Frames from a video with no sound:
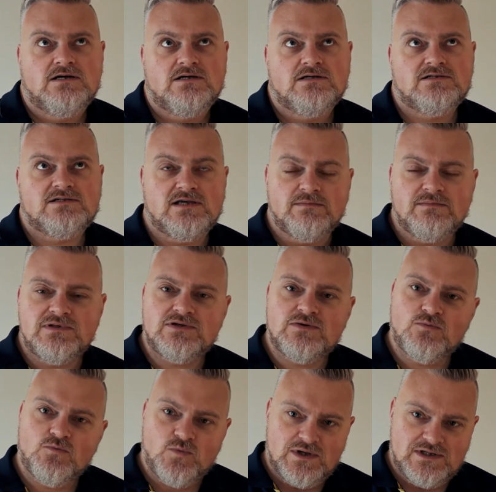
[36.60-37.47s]

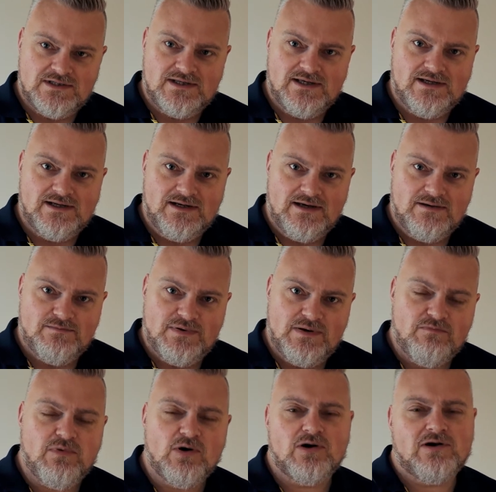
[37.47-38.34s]
Somerton Whisky Club
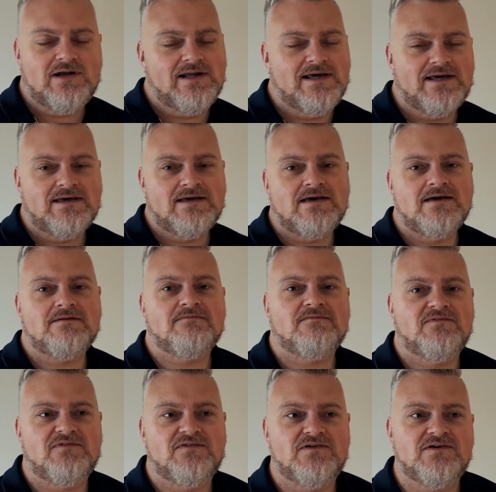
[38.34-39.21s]
bottling
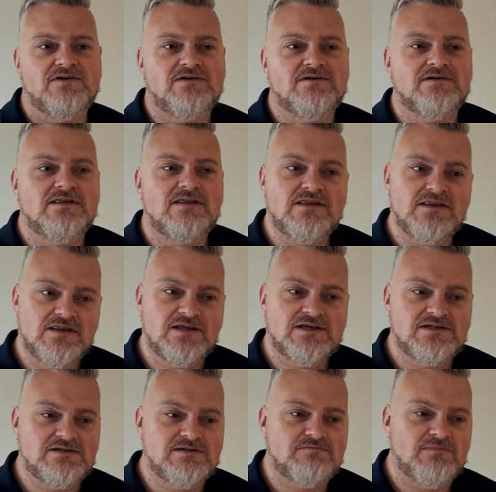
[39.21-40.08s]
for
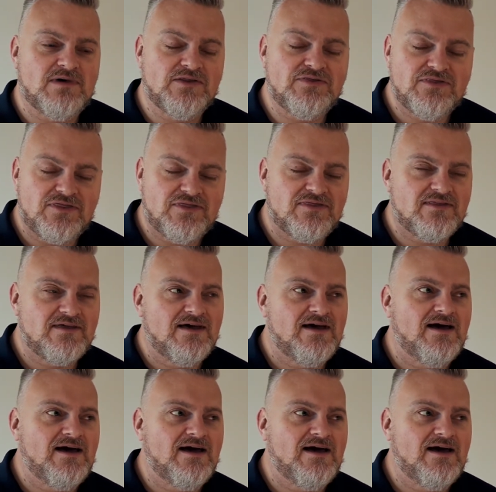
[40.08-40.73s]
this month.